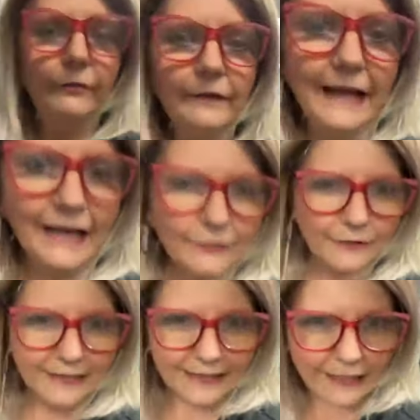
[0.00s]

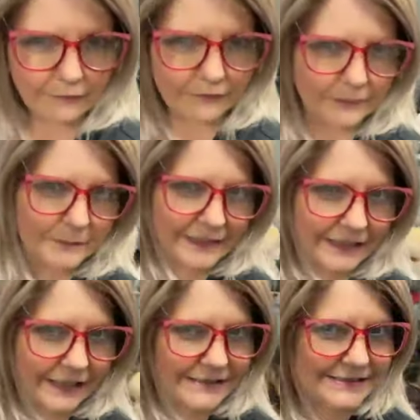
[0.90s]
flatter than Alva
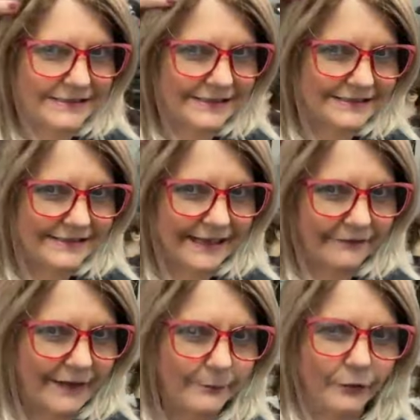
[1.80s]
because it doesn't
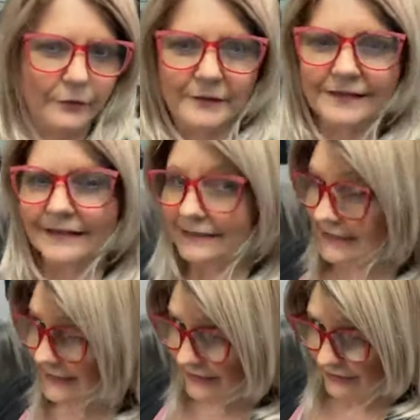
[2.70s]
have that
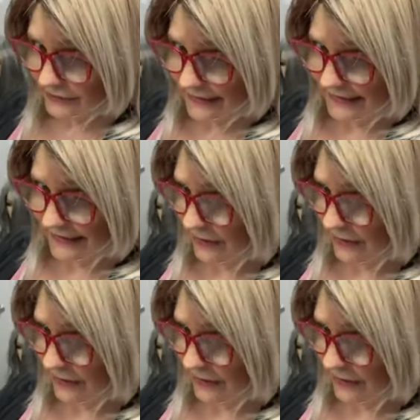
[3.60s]
permatease. Look at